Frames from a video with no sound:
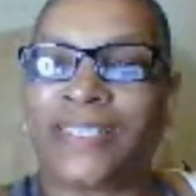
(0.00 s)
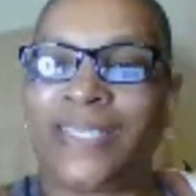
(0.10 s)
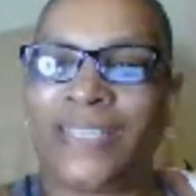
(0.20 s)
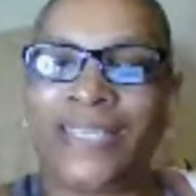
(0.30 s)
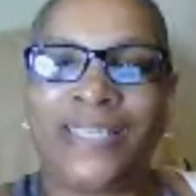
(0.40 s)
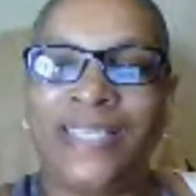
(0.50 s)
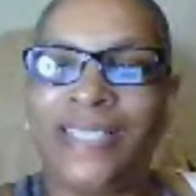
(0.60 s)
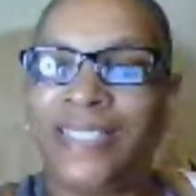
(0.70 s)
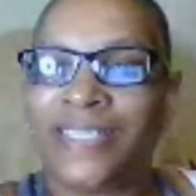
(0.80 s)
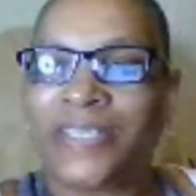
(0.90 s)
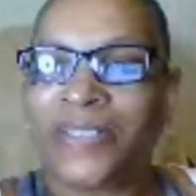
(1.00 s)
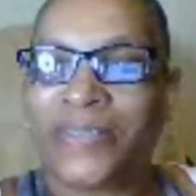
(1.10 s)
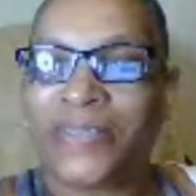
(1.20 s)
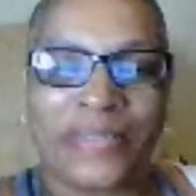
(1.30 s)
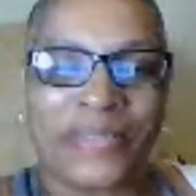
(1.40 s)
Gilbert.
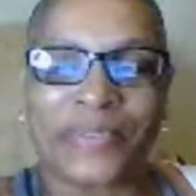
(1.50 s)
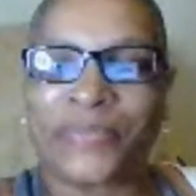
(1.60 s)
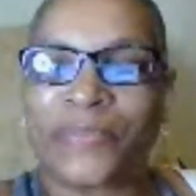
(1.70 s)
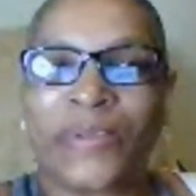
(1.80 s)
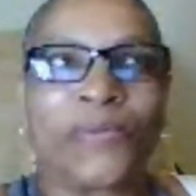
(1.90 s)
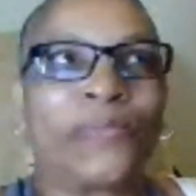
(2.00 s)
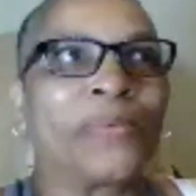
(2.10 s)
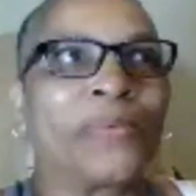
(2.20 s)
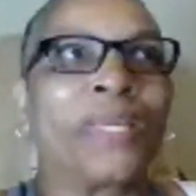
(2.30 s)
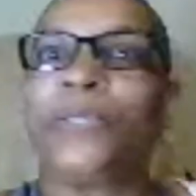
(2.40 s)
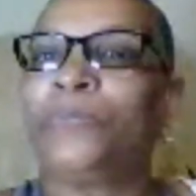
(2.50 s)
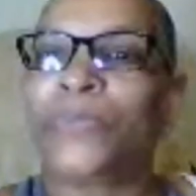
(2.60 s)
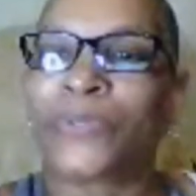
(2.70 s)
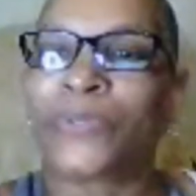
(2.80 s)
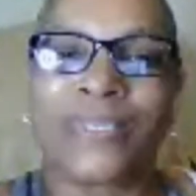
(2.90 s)
He been playing with
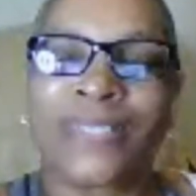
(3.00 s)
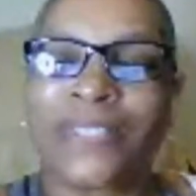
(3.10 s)
Gilbert.